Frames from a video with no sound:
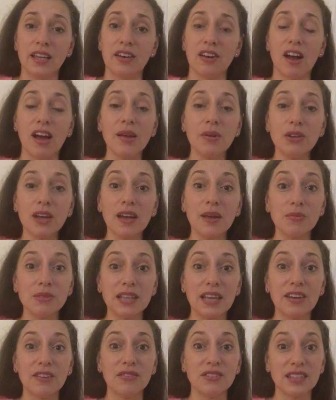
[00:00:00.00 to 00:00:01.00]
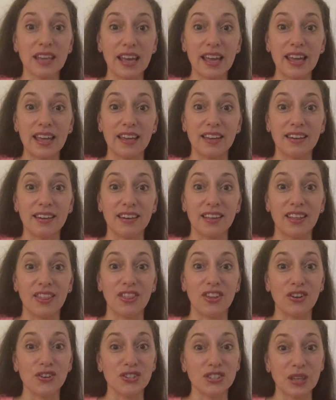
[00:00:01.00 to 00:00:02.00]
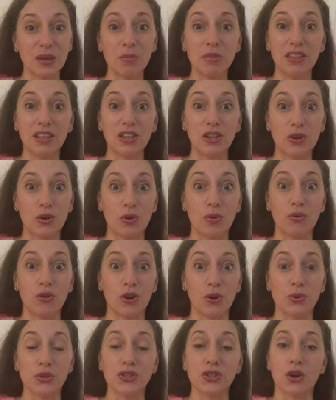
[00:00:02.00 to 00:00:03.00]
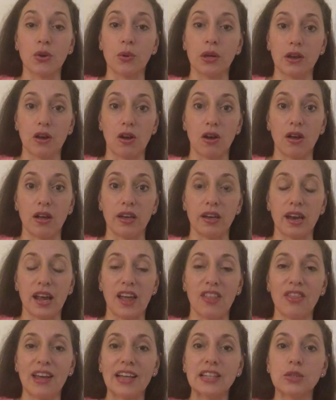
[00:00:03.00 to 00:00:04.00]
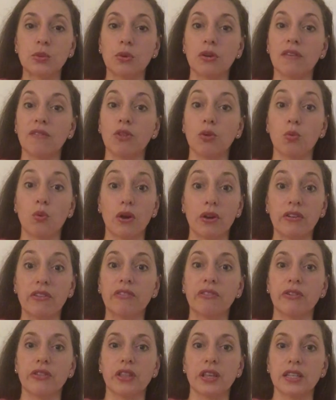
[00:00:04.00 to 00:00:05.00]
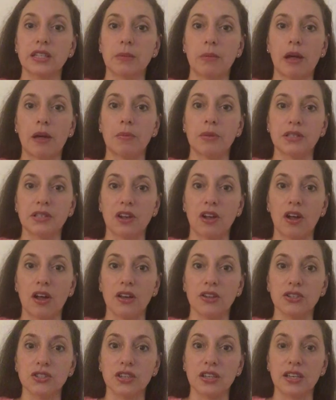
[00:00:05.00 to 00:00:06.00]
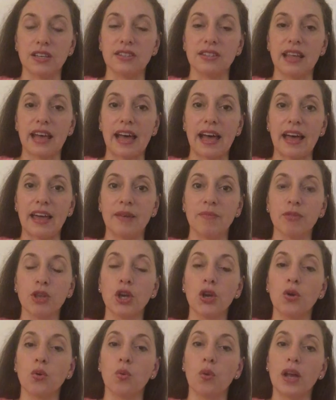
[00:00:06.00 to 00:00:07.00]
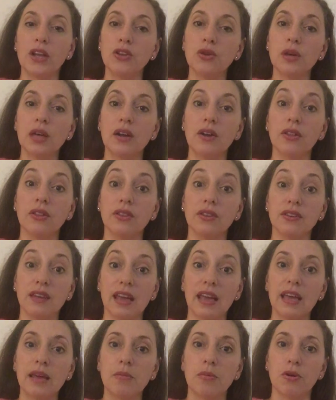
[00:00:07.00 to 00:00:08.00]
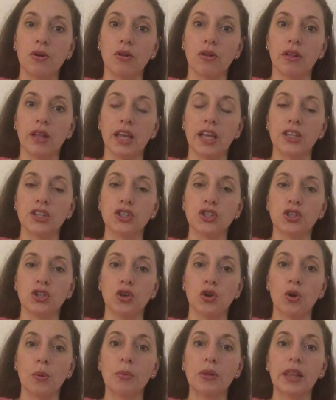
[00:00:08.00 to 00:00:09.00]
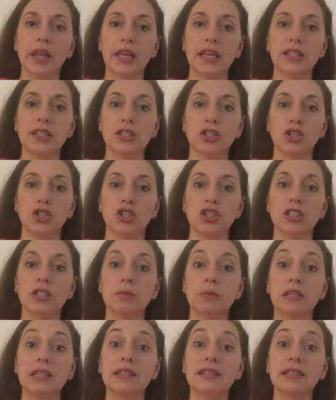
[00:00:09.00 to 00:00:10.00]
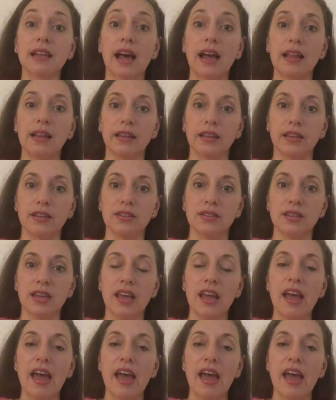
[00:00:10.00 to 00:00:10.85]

Nine times out of 10, there's something you don't know is going on. And that's one of the wonderful things about massage is that when you get on the table, it's your place to just be silent.